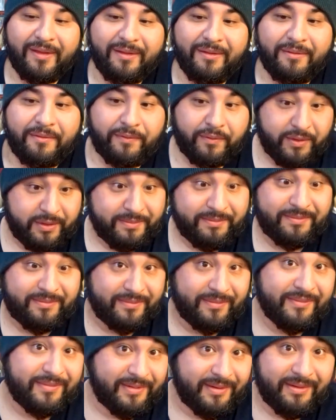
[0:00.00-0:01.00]
for
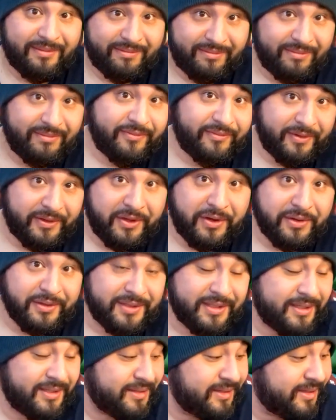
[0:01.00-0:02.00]

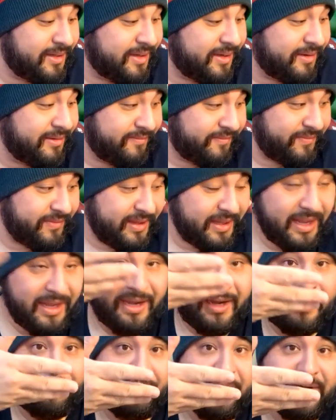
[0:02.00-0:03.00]
those.
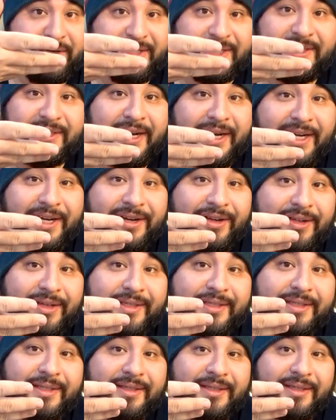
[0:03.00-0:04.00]
A box is
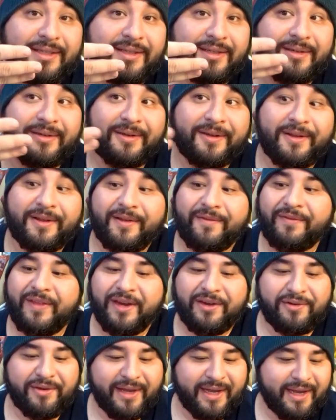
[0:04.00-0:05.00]
$90.
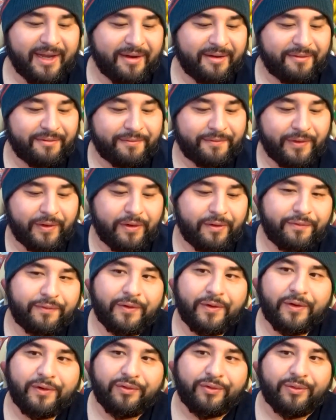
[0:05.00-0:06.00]
Then you get 4,
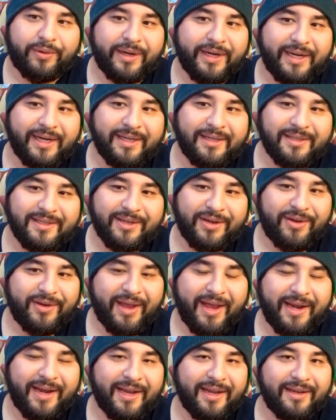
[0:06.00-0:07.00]
4, 3, so you're
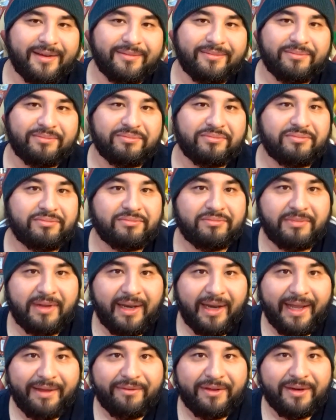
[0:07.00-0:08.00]
getting
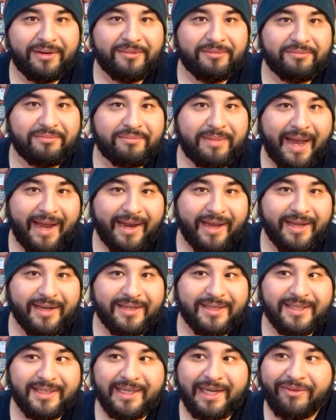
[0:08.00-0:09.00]
11
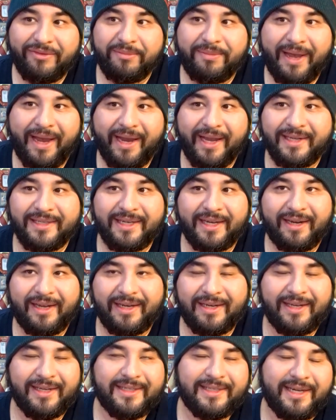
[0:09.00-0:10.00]
packets. 11 packets at,
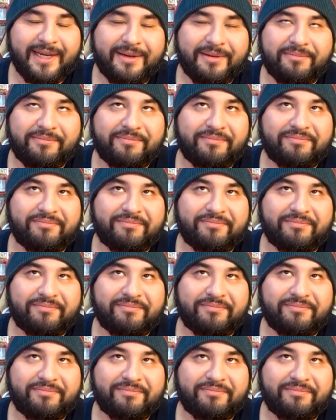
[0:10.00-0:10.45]
like, let's say a